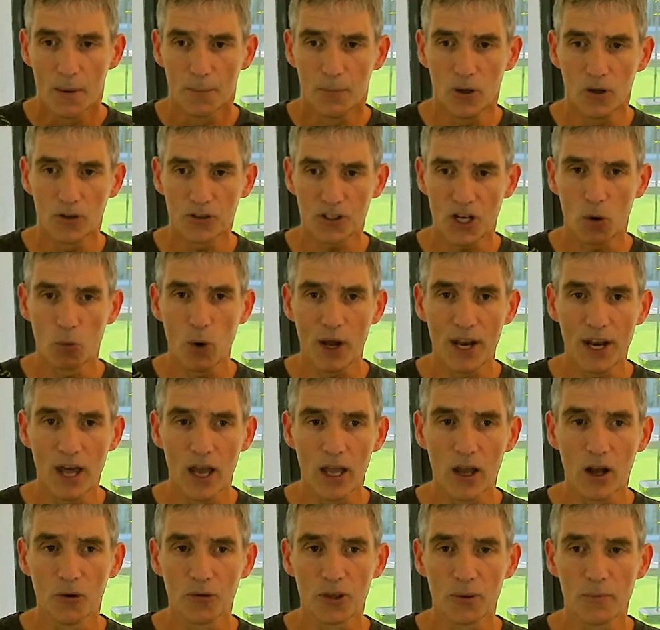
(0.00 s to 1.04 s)
But when
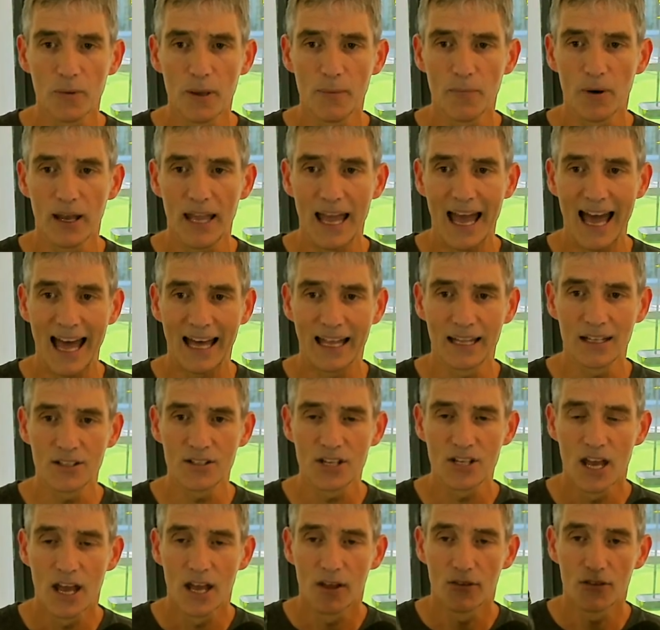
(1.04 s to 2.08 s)
I hold them in my
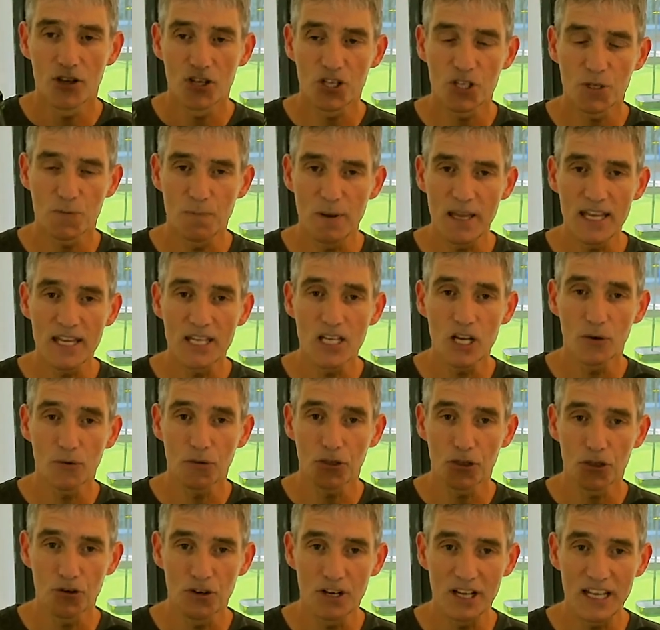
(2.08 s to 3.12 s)
hand, the
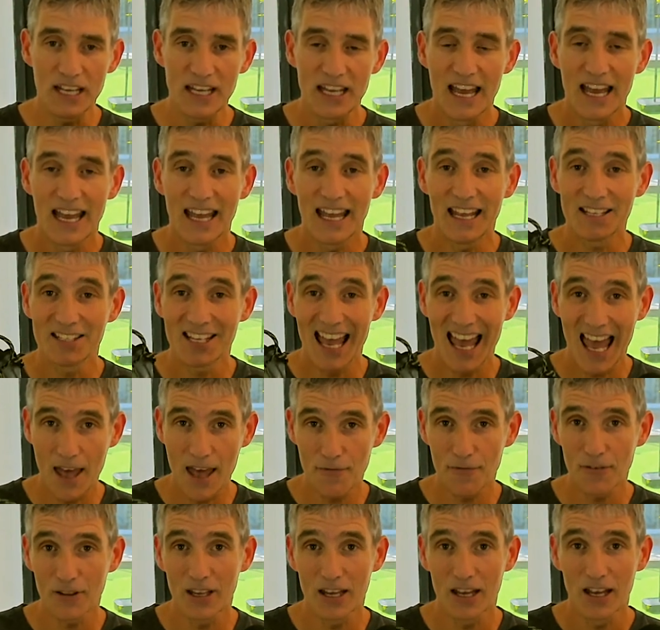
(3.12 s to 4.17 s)
Speedgoat 3 is
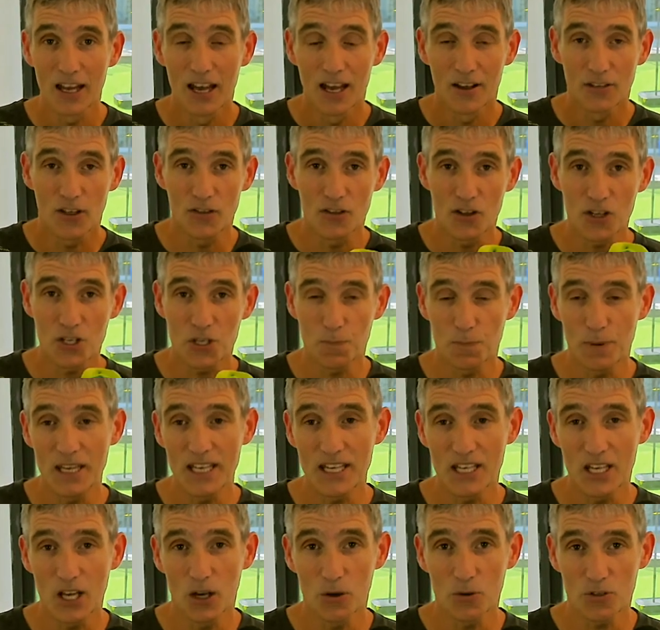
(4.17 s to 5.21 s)
heavier than the
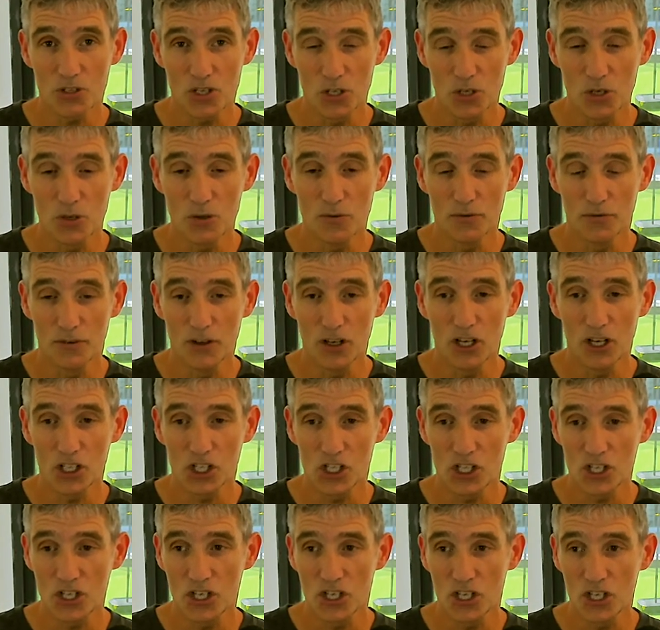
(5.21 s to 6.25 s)
Speedgoat 2
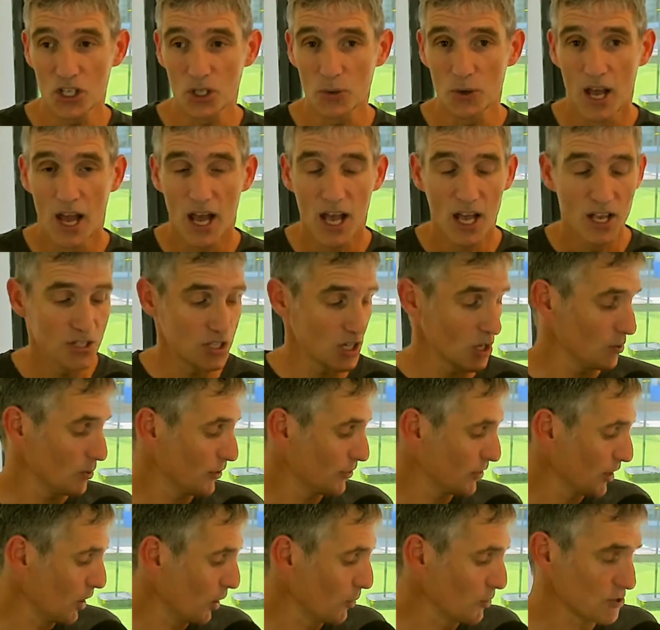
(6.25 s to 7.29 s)
version 2. So
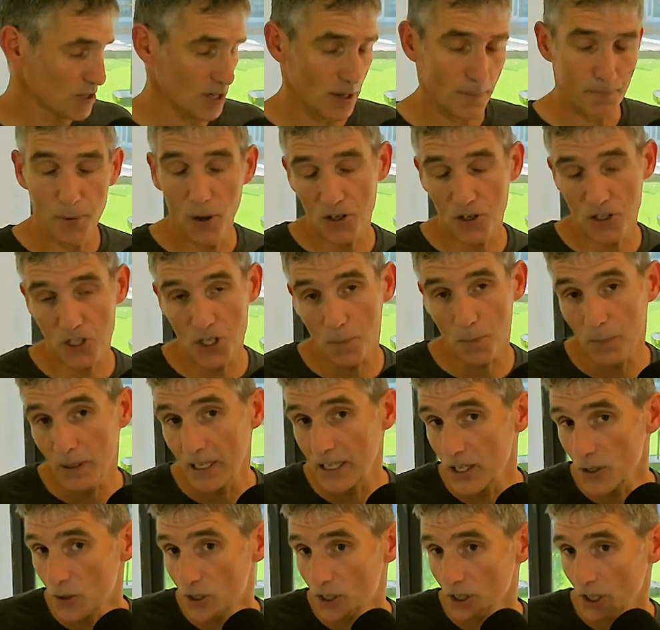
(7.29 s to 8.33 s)
those, possibly,
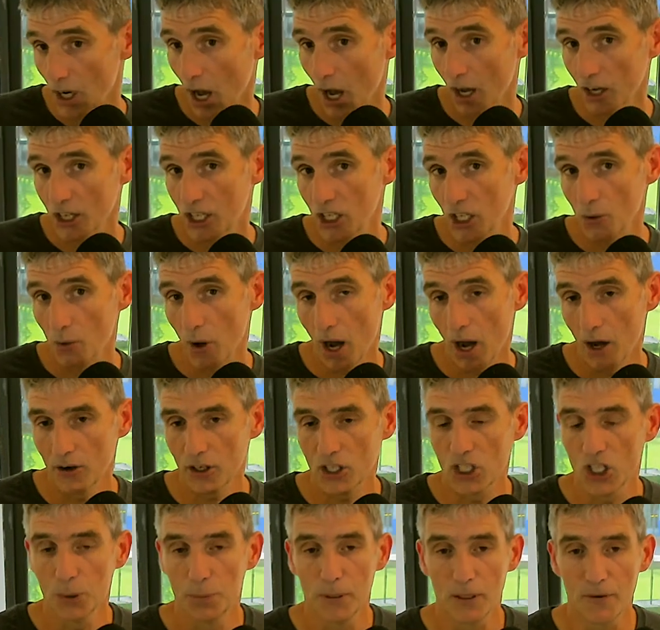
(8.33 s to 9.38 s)
you could argue are
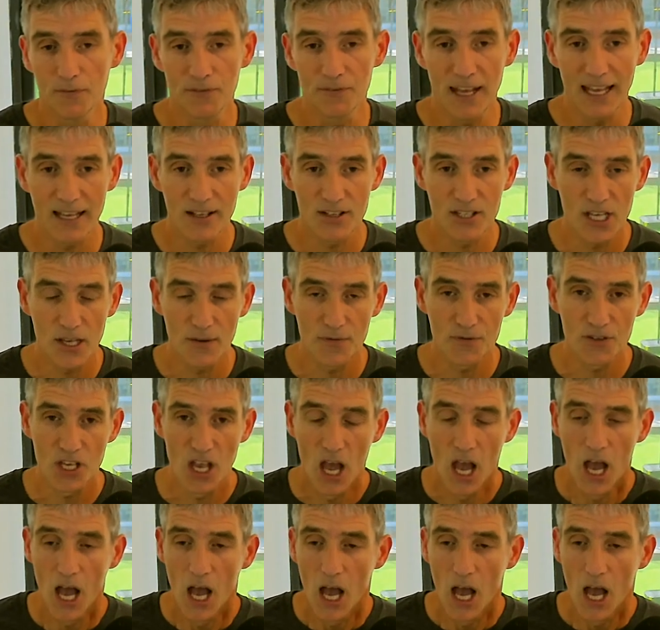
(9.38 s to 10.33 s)
a couple of negatives.